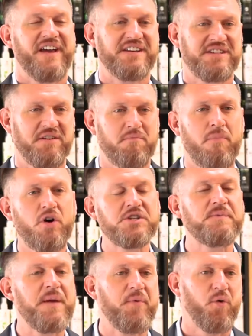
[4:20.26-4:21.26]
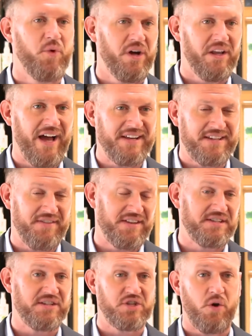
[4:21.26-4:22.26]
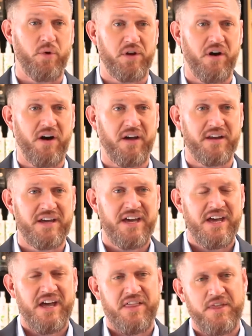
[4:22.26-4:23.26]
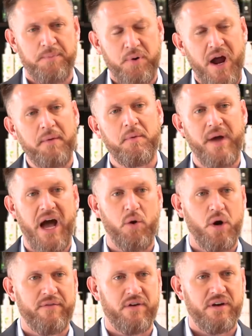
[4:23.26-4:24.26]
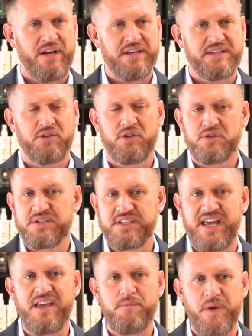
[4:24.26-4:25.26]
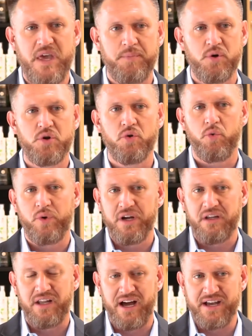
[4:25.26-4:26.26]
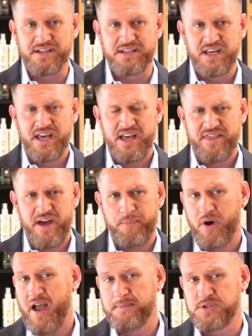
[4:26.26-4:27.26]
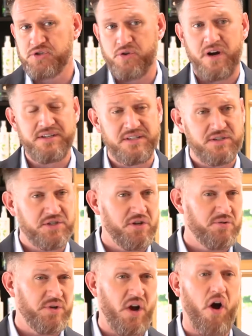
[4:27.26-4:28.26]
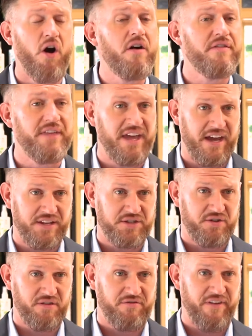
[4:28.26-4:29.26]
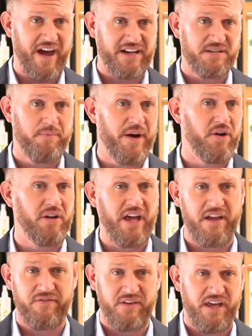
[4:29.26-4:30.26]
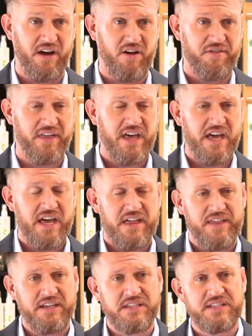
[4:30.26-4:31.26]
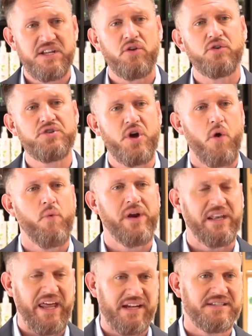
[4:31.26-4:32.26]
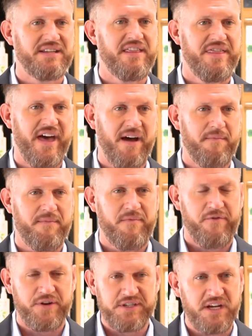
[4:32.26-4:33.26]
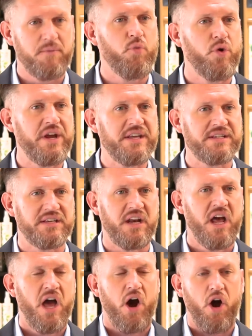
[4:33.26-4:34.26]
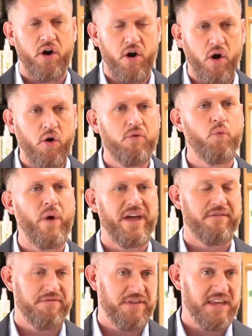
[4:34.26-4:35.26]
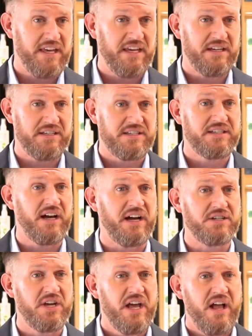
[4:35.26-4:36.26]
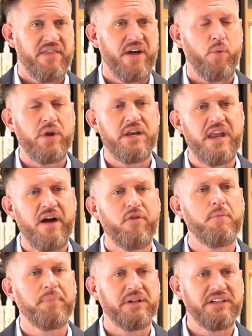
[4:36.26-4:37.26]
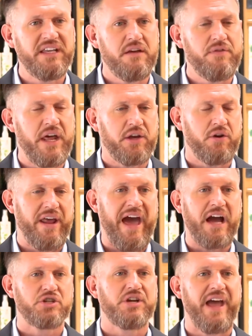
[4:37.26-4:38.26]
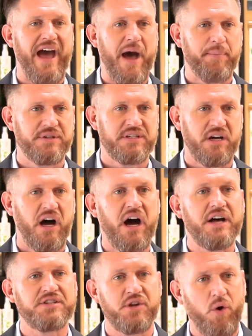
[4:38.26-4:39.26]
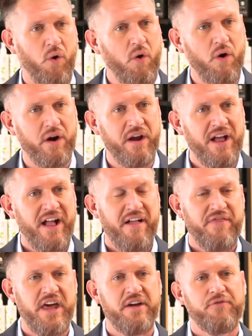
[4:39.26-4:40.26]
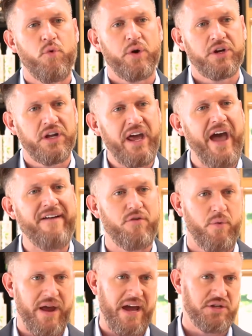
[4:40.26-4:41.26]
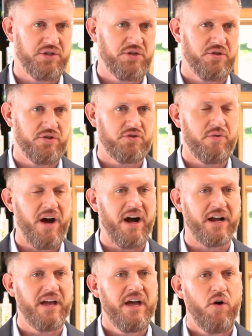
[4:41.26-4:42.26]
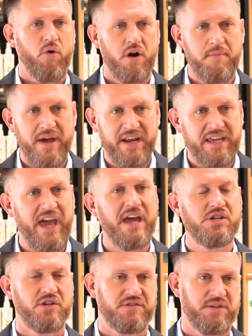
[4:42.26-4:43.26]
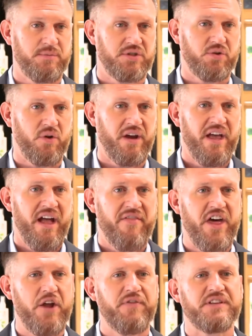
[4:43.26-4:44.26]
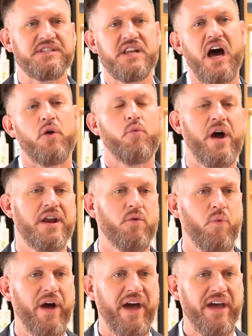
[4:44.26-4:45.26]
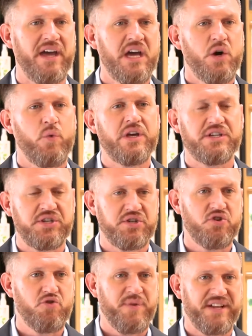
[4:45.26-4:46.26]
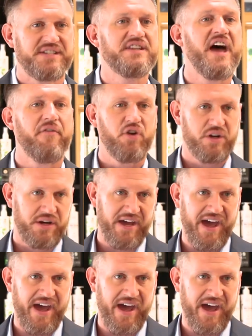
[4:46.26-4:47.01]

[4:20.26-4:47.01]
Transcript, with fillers: face it, most people realize that this is going on. The problem, however, is that those same people who realize that perhaps drugs and surgery aren't the answer, in fact, to better life and health, they still don't relate it to them. For some reason, our own way of thinking is such that we never believe that it could actually happen to us, or that if we're gonna have a reaction to a drug or a medication of some sort, that if it's not right away, we assume it's never gonna